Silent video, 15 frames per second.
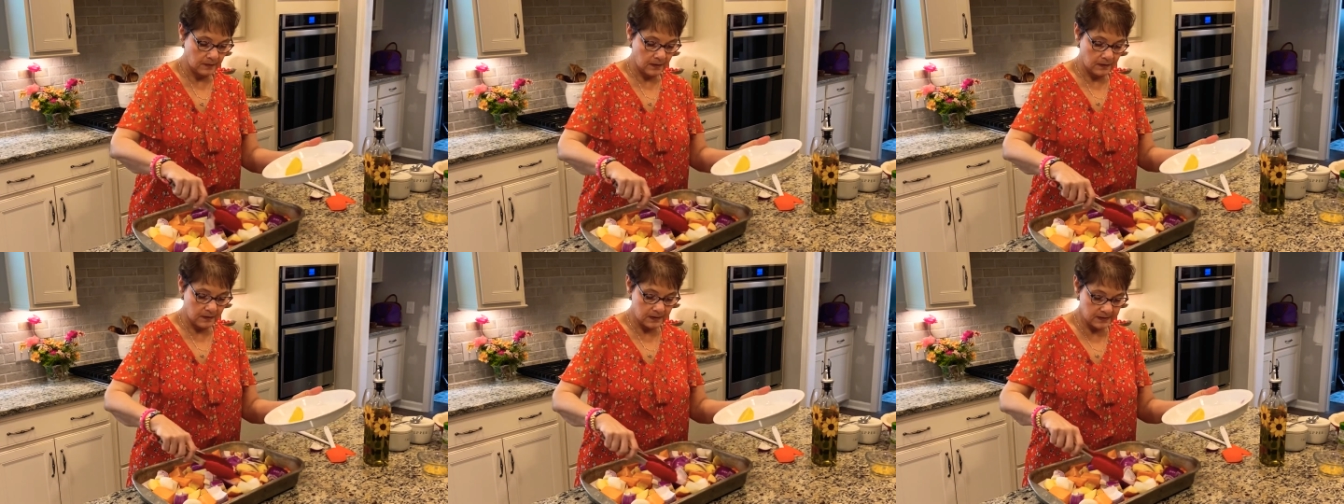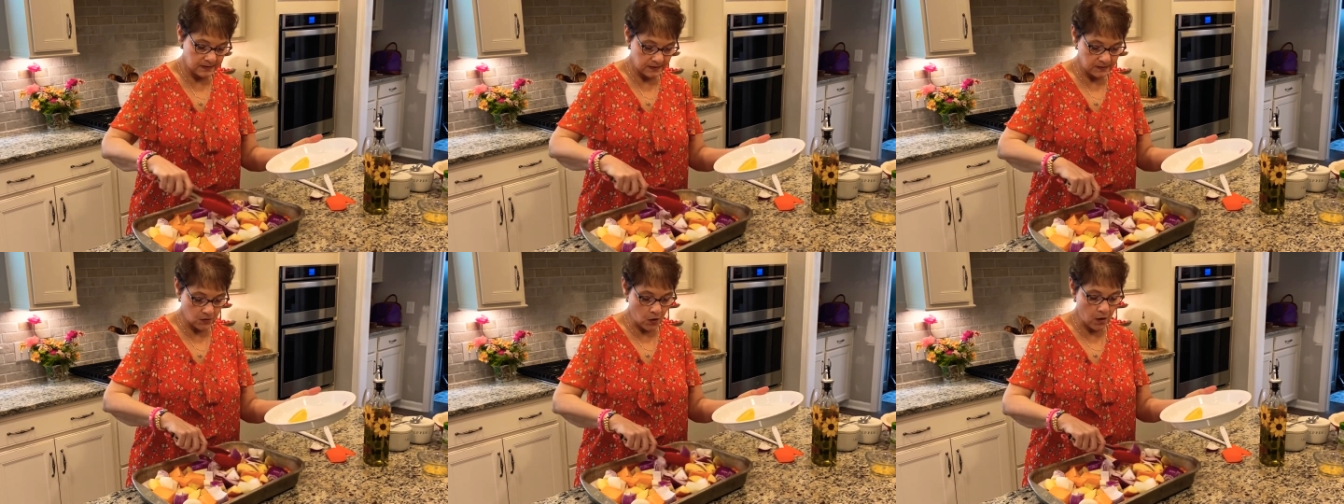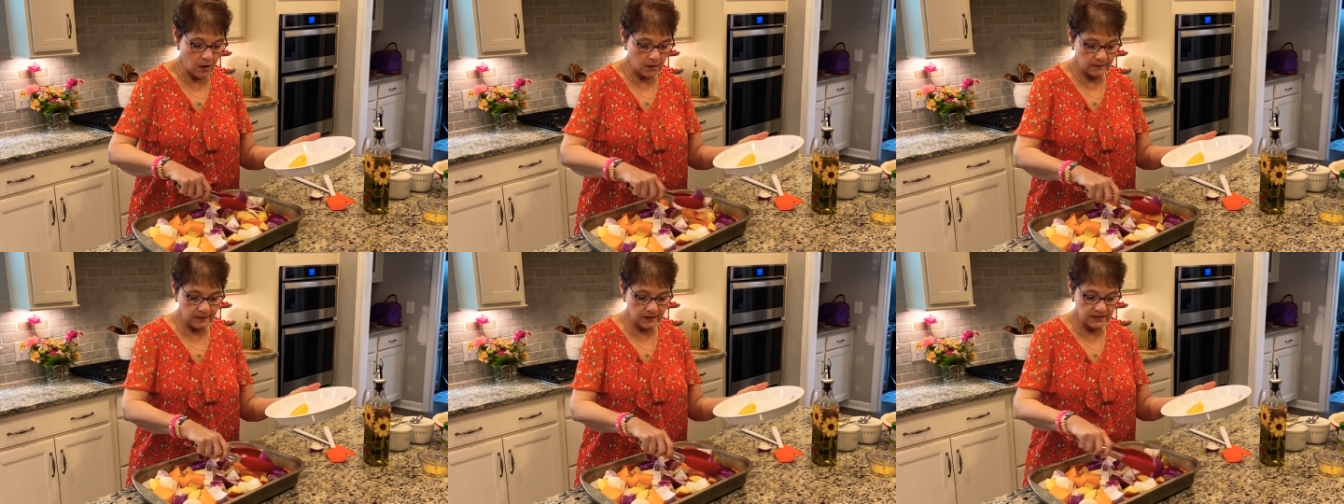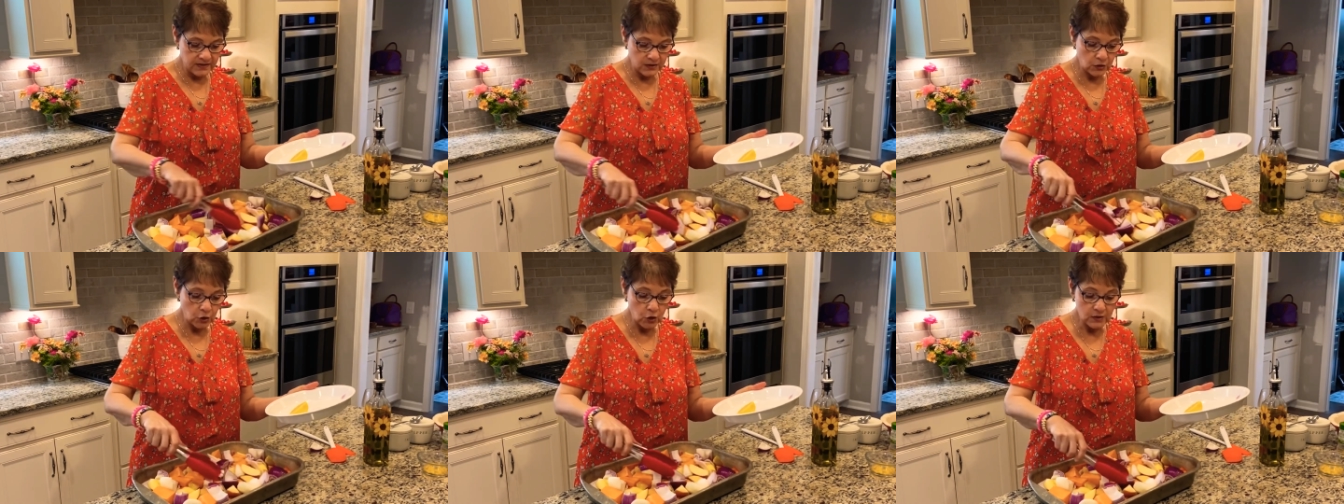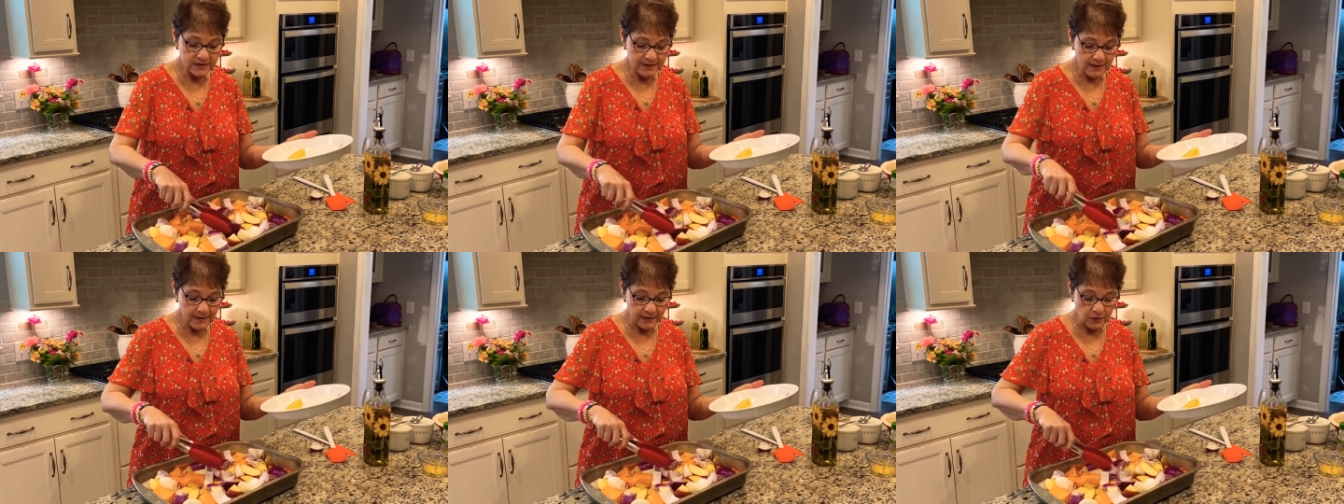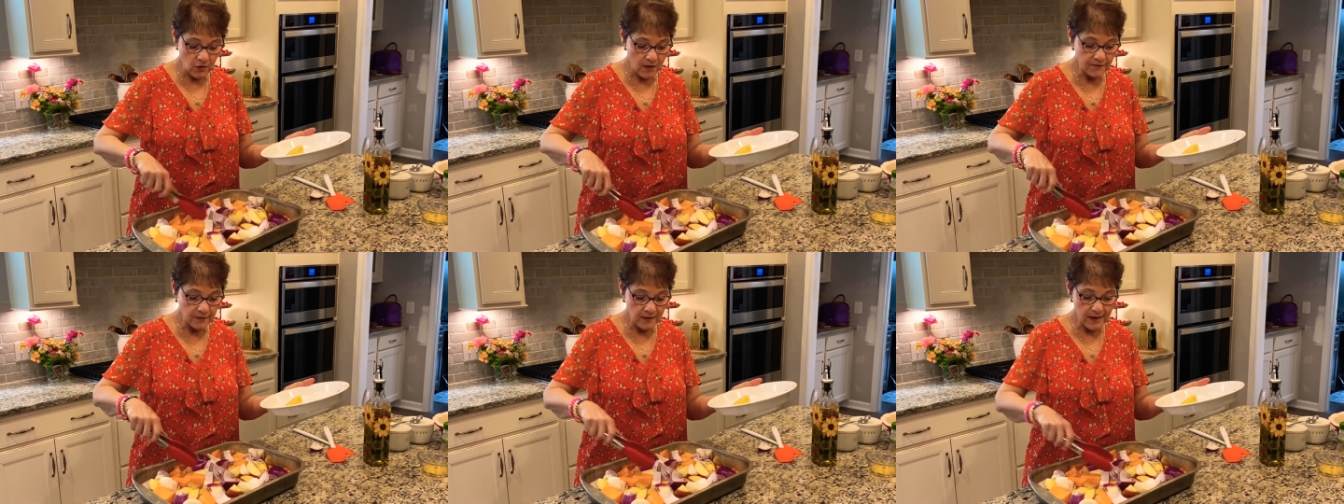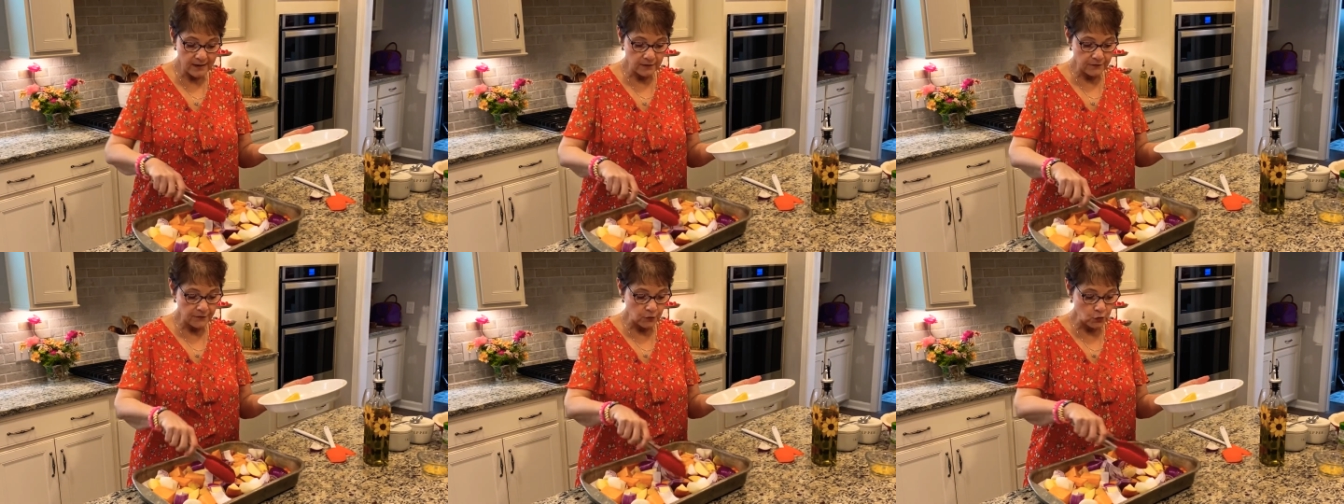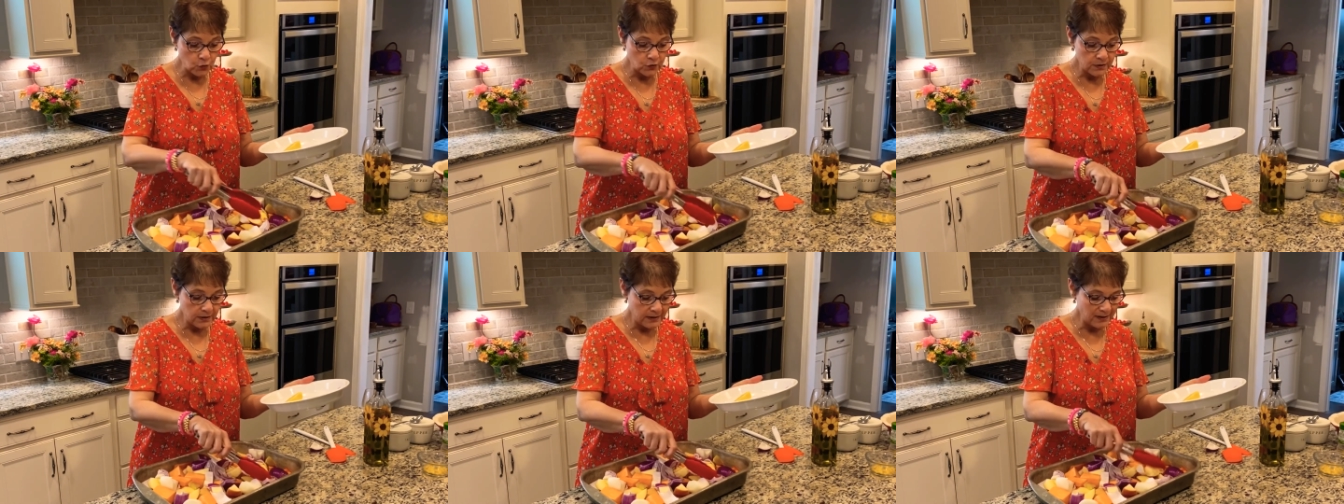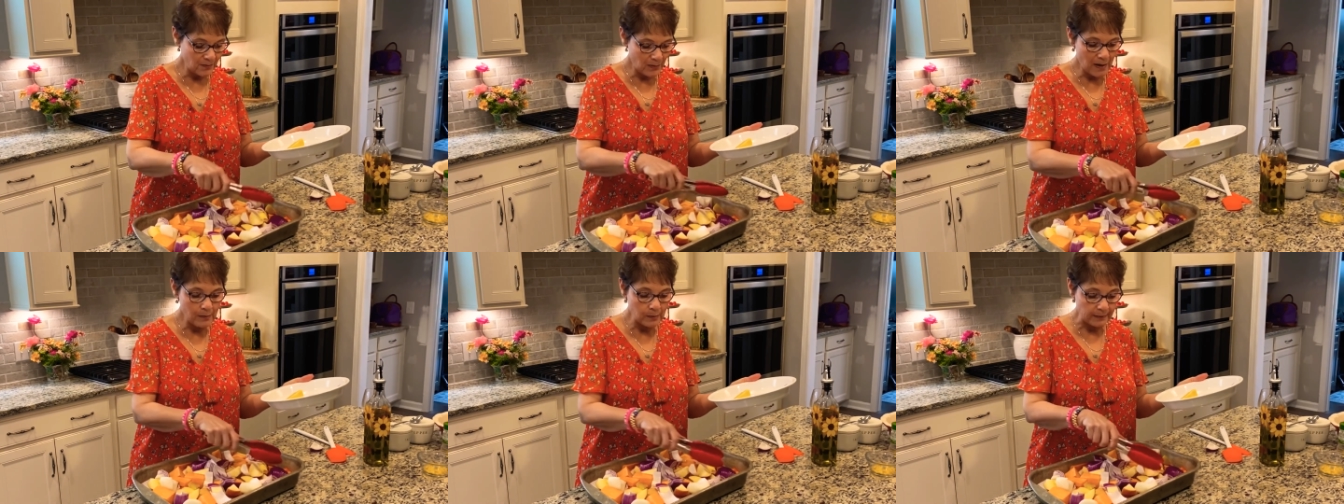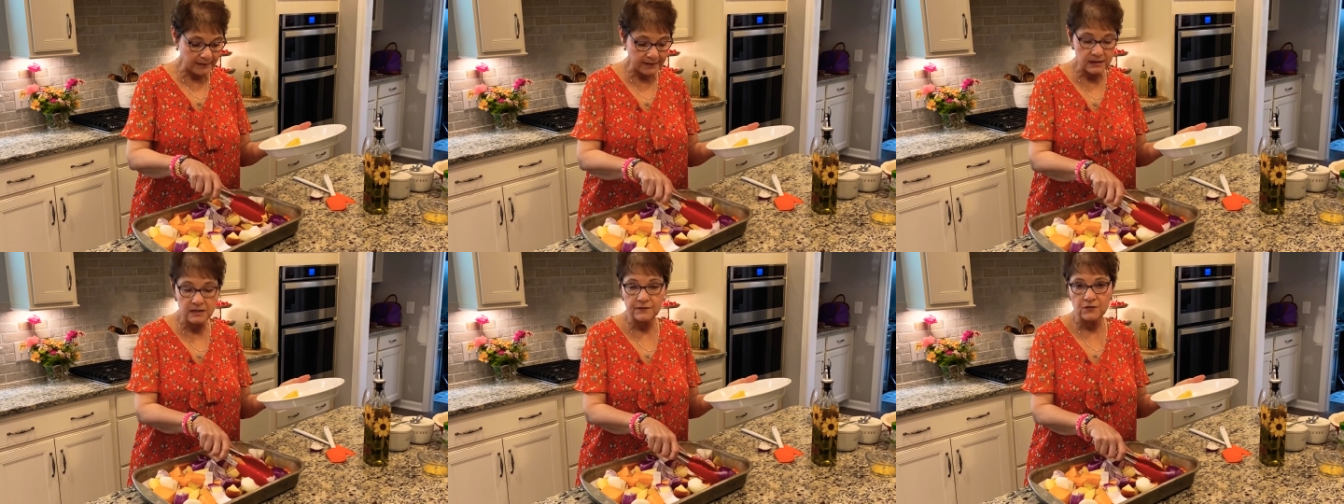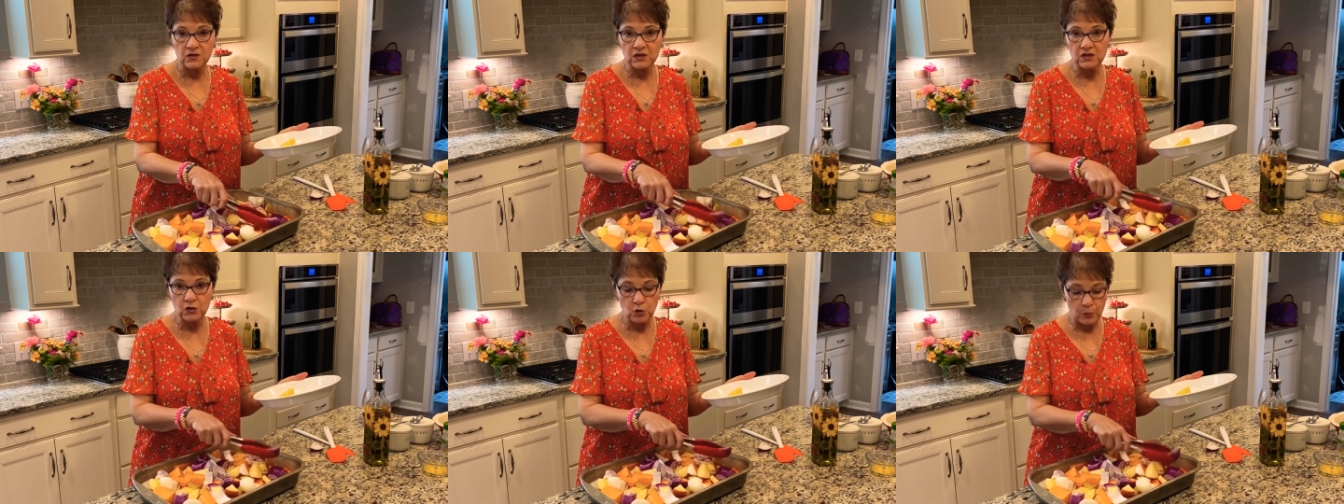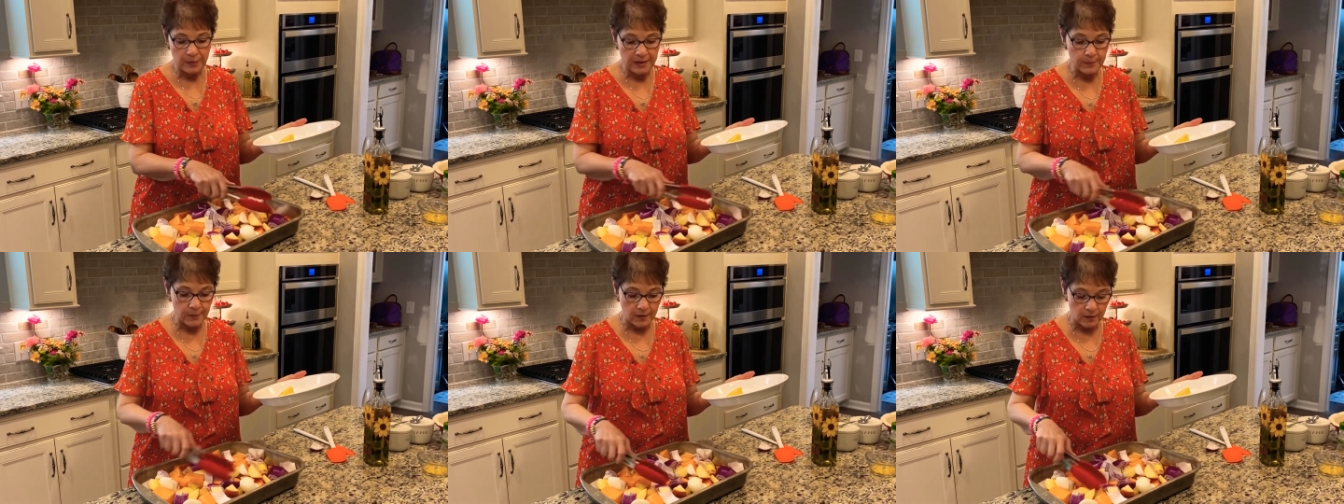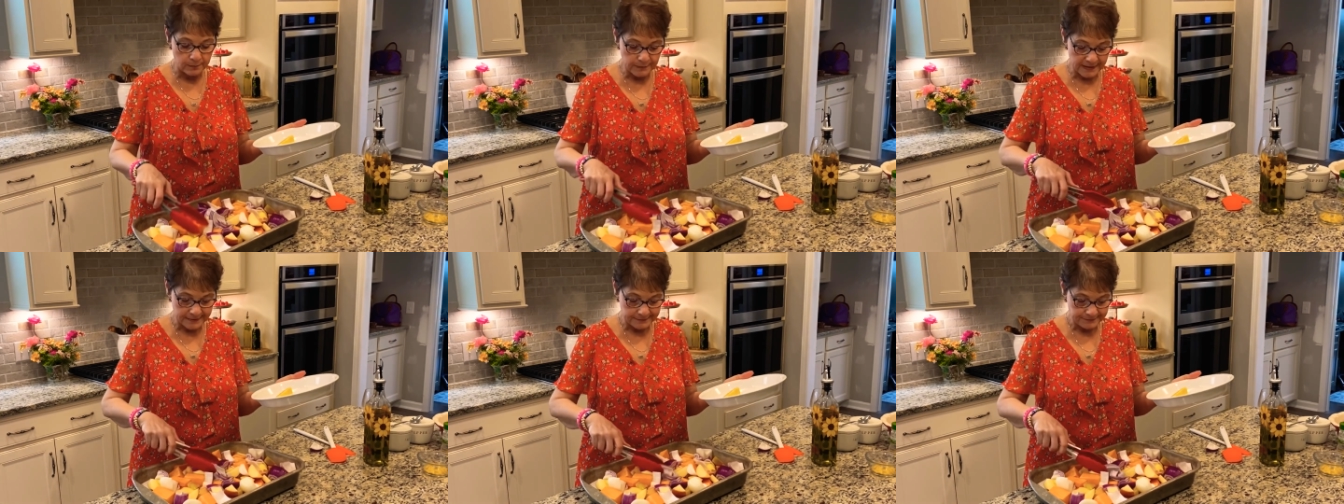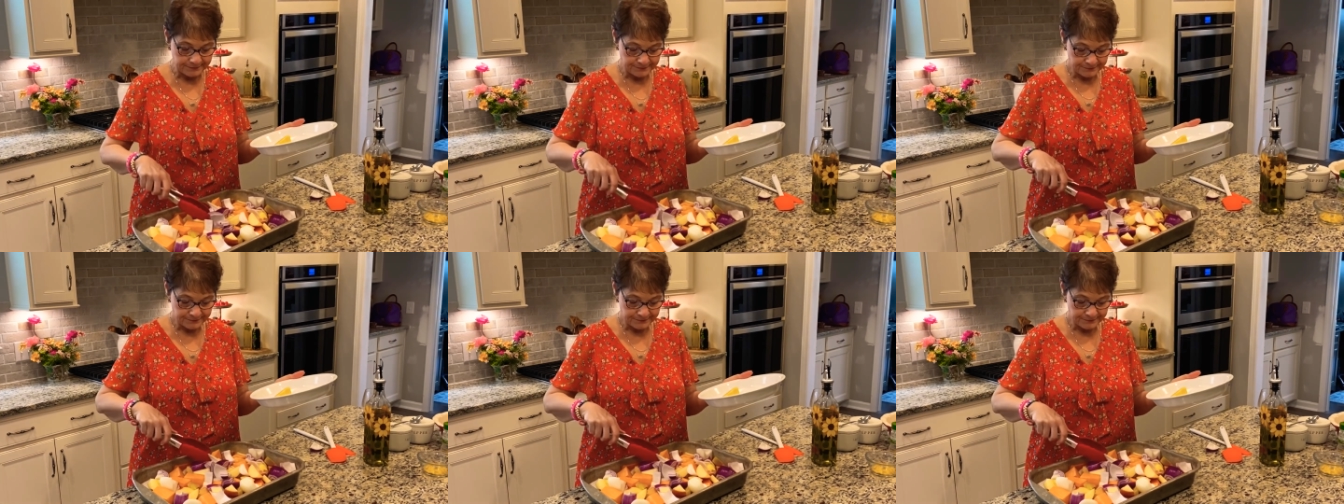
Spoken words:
this is all, looks like an awful lot of food, and it probably is for just 2 people, but